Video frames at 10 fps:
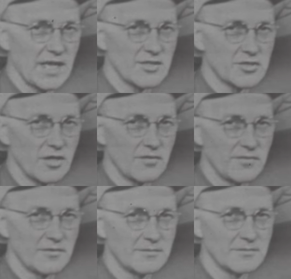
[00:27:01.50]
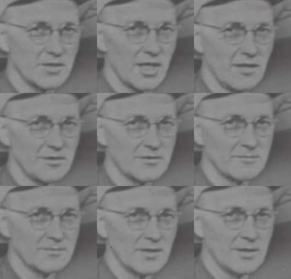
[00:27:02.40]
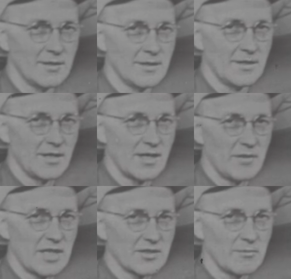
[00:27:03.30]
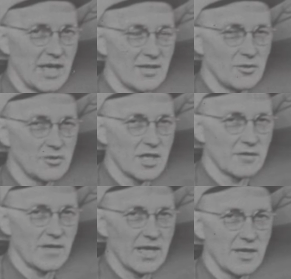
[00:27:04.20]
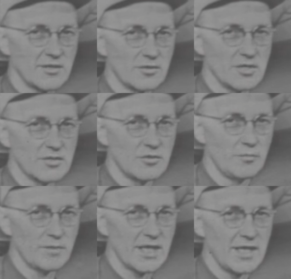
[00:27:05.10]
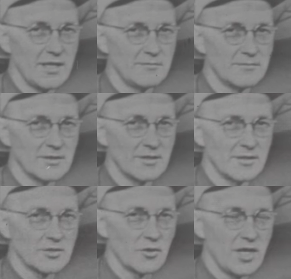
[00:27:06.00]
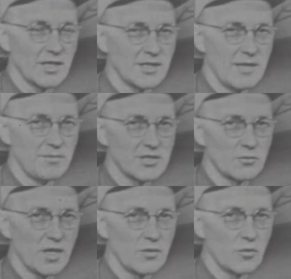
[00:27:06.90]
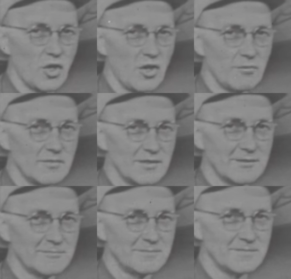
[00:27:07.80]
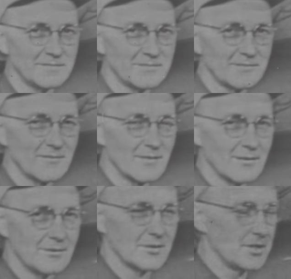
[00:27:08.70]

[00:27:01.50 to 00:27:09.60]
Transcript: Bennett Cerf tells about the man who set fire to his toupee so he could keep his wig warm. You